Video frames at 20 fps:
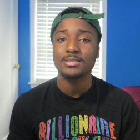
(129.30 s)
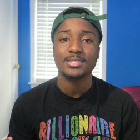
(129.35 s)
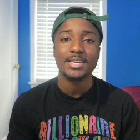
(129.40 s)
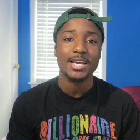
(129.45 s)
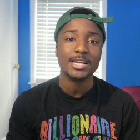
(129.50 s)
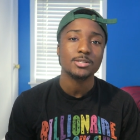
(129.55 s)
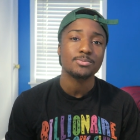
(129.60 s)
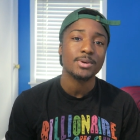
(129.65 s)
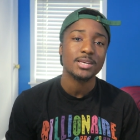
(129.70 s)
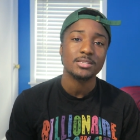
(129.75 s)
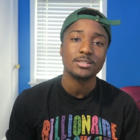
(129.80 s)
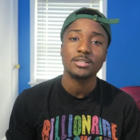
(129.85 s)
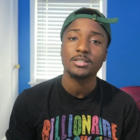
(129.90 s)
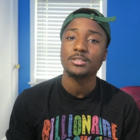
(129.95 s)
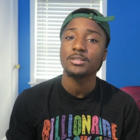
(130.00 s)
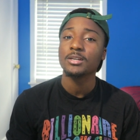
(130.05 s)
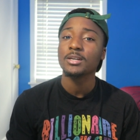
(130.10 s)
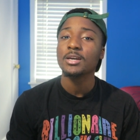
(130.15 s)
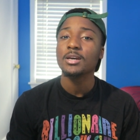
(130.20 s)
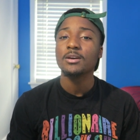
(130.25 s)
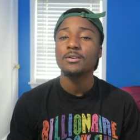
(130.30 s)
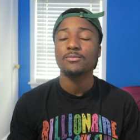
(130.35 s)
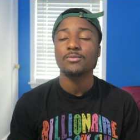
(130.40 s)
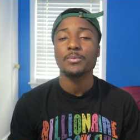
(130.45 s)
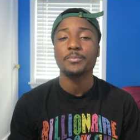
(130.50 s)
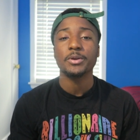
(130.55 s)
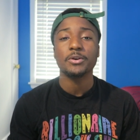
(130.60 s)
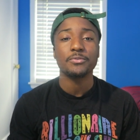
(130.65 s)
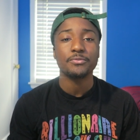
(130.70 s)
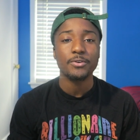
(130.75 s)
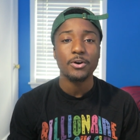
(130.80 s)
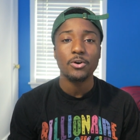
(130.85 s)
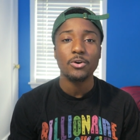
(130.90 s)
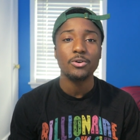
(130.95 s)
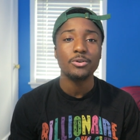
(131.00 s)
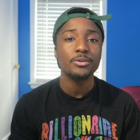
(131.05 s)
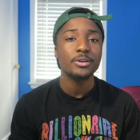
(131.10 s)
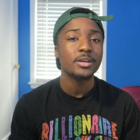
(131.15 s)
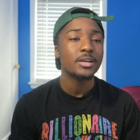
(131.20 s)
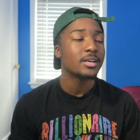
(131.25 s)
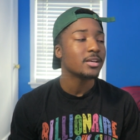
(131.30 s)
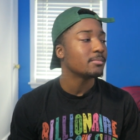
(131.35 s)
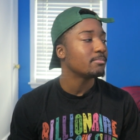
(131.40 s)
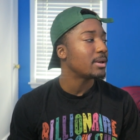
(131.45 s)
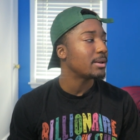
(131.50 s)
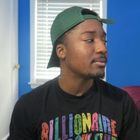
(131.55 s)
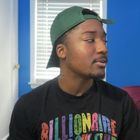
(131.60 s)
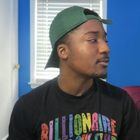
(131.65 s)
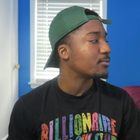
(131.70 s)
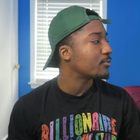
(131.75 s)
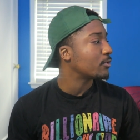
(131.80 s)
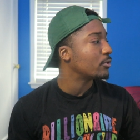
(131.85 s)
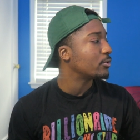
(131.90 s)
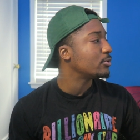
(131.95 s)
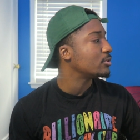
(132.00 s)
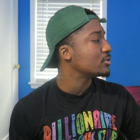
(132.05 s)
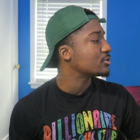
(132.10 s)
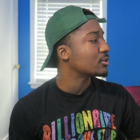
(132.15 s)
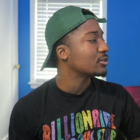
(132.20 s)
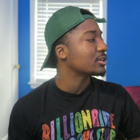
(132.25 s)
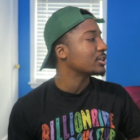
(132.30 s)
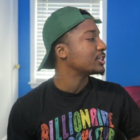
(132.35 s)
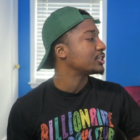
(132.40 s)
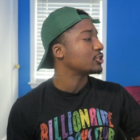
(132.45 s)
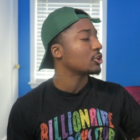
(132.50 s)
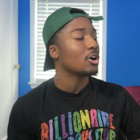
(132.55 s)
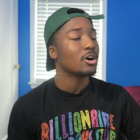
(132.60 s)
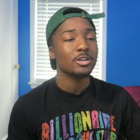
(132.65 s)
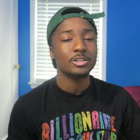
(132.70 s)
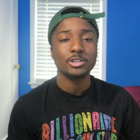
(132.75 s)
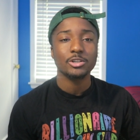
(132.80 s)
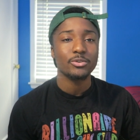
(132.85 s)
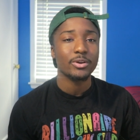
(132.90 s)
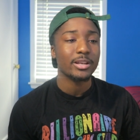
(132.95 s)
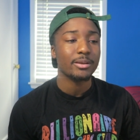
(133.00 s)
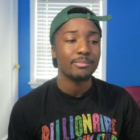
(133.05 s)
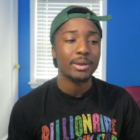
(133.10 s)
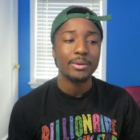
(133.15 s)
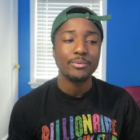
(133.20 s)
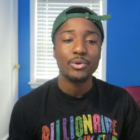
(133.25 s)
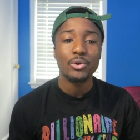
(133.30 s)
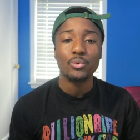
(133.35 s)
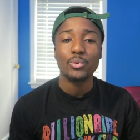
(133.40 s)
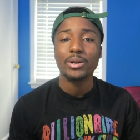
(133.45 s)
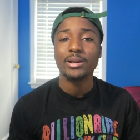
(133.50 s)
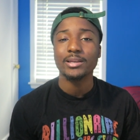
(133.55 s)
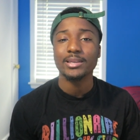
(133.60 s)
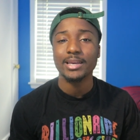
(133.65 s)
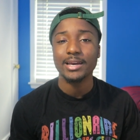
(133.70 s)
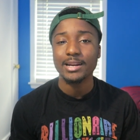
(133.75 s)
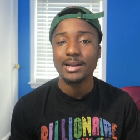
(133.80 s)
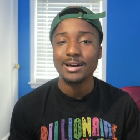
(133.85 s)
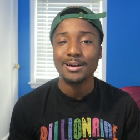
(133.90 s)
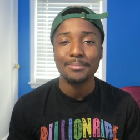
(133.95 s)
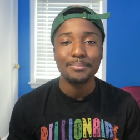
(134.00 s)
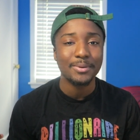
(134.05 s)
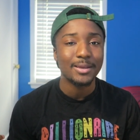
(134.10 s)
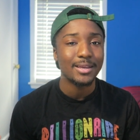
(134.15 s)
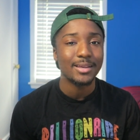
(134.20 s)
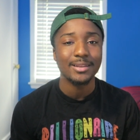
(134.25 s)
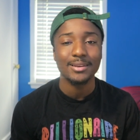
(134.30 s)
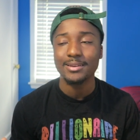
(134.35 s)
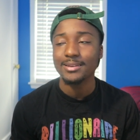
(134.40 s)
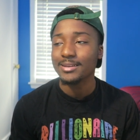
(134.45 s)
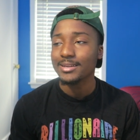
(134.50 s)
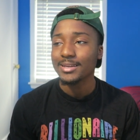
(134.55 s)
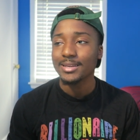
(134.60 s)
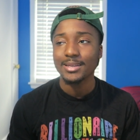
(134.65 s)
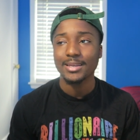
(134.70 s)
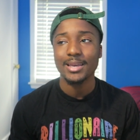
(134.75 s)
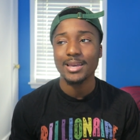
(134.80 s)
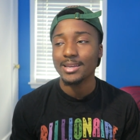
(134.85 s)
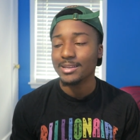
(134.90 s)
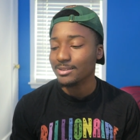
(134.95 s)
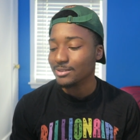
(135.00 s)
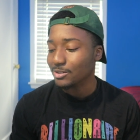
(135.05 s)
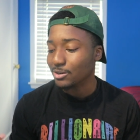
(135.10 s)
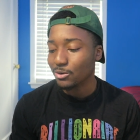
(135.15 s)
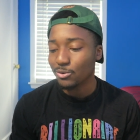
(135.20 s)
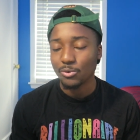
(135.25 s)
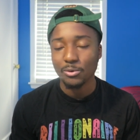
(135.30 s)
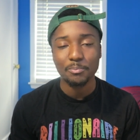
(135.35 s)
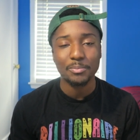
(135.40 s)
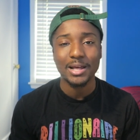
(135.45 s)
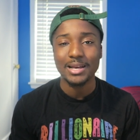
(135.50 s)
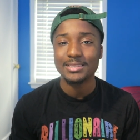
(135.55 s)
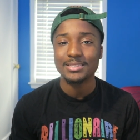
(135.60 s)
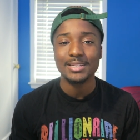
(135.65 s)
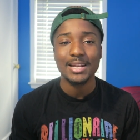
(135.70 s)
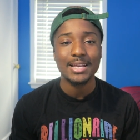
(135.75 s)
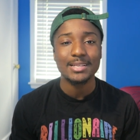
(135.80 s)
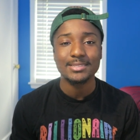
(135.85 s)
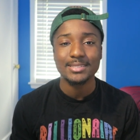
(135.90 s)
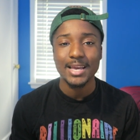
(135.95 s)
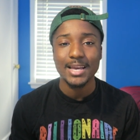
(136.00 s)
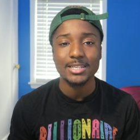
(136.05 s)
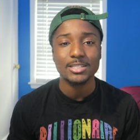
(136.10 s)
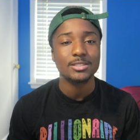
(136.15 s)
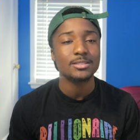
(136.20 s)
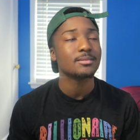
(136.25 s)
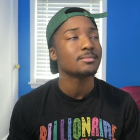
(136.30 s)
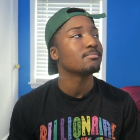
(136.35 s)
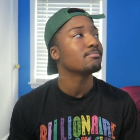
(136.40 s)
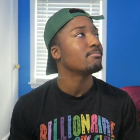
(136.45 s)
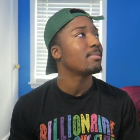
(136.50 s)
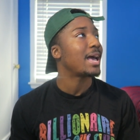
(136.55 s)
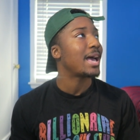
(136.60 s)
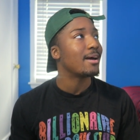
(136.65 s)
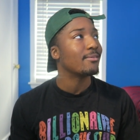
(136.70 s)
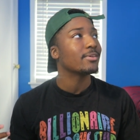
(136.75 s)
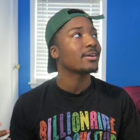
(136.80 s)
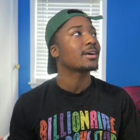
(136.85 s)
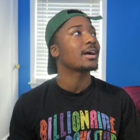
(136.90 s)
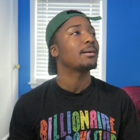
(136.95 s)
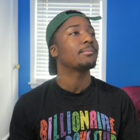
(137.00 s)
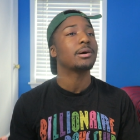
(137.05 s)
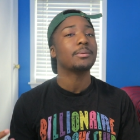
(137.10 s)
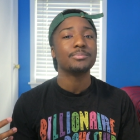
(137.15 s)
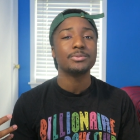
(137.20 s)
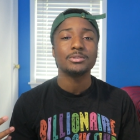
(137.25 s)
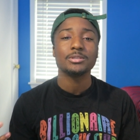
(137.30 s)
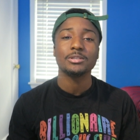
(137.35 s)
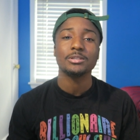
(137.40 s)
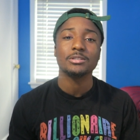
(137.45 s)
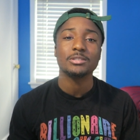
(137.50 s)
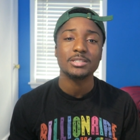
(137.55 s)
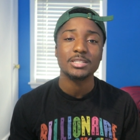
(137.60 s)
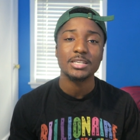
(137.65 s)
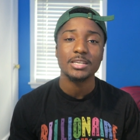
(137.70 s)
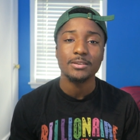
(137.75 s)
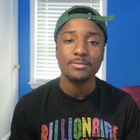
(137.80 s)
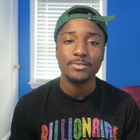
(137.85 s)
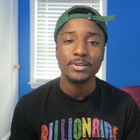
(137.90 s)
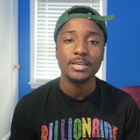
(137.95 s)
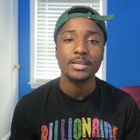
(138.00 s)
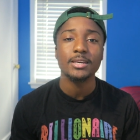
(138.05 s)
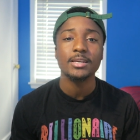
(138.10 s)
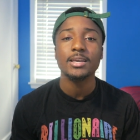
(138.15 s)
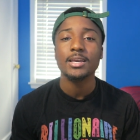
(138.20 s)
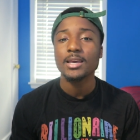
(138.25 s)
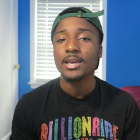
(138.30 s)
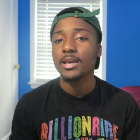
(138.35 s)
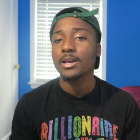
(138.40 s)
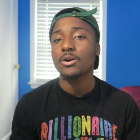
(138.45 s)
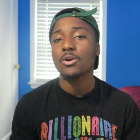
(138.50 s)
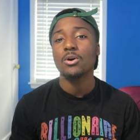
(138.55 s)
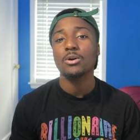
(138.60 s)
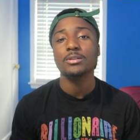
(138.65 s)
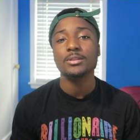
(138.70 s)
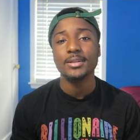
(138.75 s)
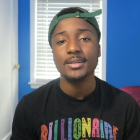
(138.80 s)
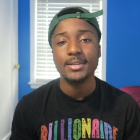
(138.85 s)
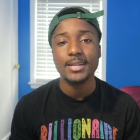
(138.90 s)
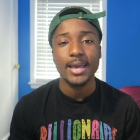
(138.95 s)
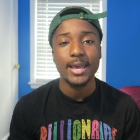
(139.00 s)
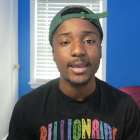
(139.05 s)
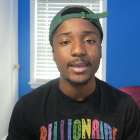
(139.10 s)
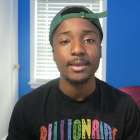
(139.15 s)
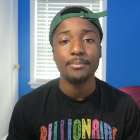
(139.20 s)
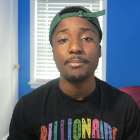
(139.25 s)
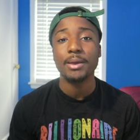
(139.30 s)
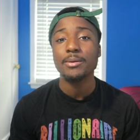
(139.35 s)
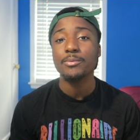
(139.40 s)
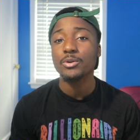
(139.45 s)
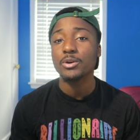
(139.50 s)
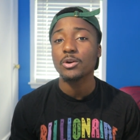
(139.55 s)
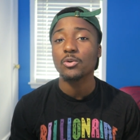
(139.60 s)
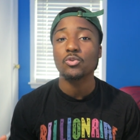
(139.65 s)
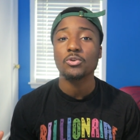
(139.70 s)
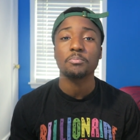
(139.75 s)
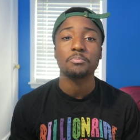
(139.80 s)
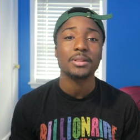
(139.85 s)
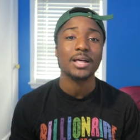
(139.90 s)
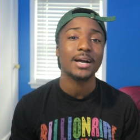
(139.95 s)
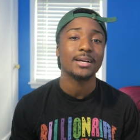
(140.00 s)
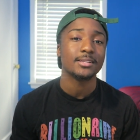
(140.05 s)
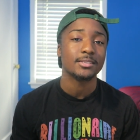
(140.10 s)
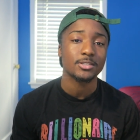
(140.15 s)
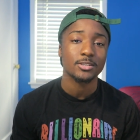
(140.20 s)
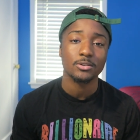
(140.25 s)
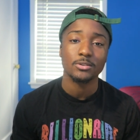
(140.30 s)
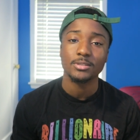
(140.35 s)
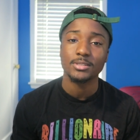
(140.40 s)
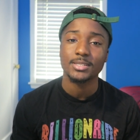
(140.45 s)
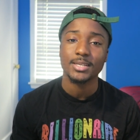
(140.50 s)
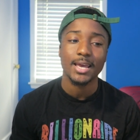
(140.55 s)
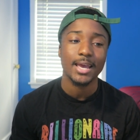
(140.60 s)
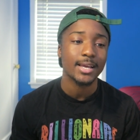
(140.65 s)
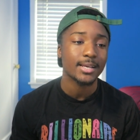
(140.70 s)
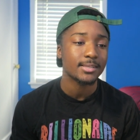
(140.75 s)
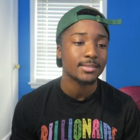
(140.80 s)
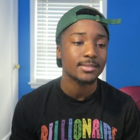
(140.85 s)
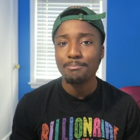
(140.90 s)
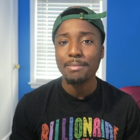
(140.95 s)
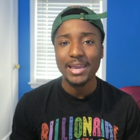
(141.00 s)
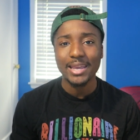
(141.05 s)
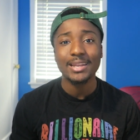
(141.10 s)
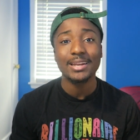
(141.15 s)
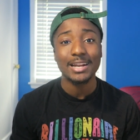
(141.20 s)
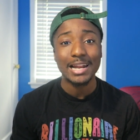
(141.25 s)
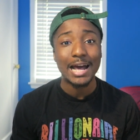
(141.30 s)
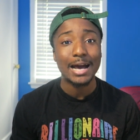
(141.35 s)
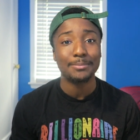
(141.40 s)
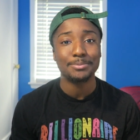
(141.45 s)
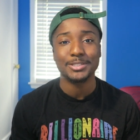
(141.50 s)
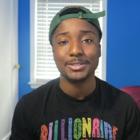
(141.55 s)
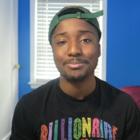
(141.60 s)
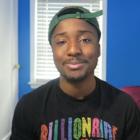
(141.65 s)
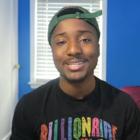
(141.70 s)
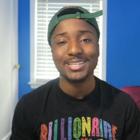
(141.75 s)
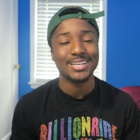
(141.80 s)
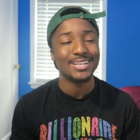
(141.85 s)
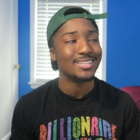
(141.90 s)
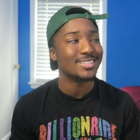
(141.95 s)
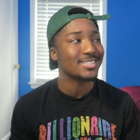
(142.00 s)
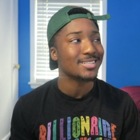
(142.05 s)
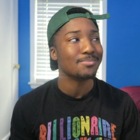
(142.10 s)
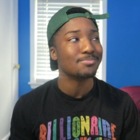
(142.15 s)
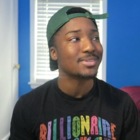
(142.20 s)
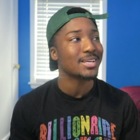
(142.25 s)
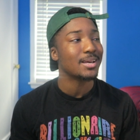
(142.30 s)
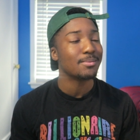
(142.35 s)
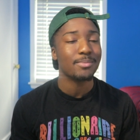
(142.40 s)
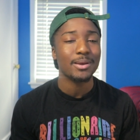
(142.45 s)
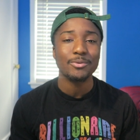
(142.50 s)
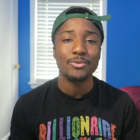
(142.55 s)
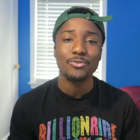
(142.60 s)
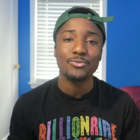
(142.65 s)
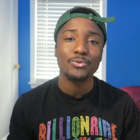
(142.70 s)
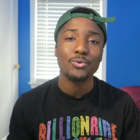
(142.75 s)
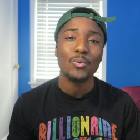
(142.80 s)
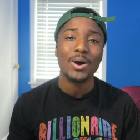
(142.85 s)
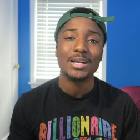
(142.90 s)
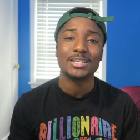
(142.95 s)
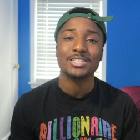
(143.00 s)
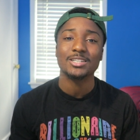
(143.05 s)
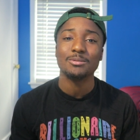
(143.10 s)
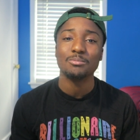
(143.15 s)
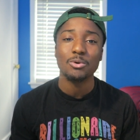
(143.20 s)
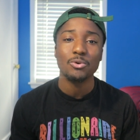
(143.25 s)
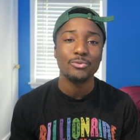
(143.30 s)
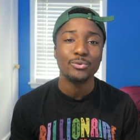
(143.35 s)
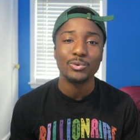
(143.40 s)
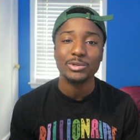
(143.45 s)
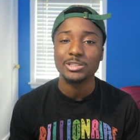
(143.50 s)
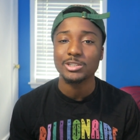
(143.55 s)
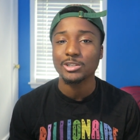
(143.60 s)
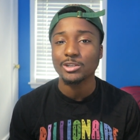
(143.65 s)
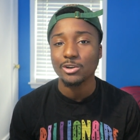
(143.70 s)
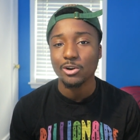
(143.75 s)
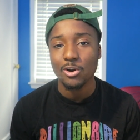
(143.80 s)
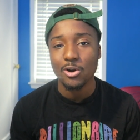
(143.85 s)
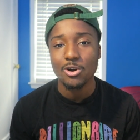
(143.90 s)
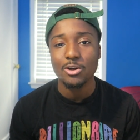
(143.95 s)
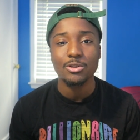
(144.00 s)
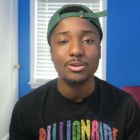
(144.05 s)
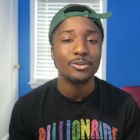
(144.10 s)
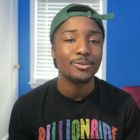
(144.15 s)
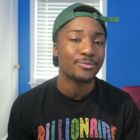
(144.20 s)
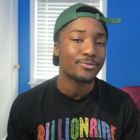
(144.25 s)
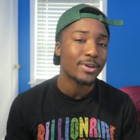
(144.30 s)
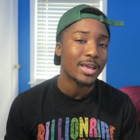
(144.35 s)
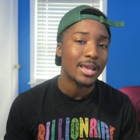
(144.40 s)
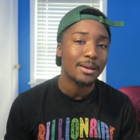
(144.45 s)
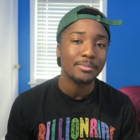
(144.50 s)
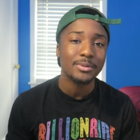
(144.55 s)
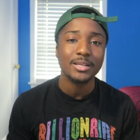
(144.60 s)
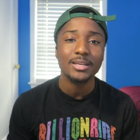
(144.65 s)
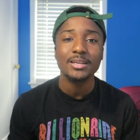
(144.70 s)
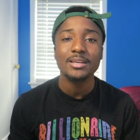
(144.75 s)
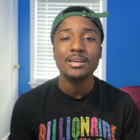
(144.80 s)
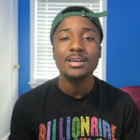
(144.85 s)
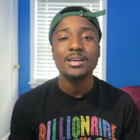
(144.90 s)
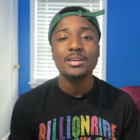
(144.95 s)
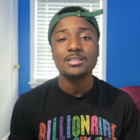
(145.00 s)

a text message from your phone maybe your phone is on your charger already maybe you don't want to get up and and you know reply to that text have it come up to your TV and call it a day and maybe you can reply to certain texts. Make it an option because sometimes maybe if you're watching a movie with your girl or family,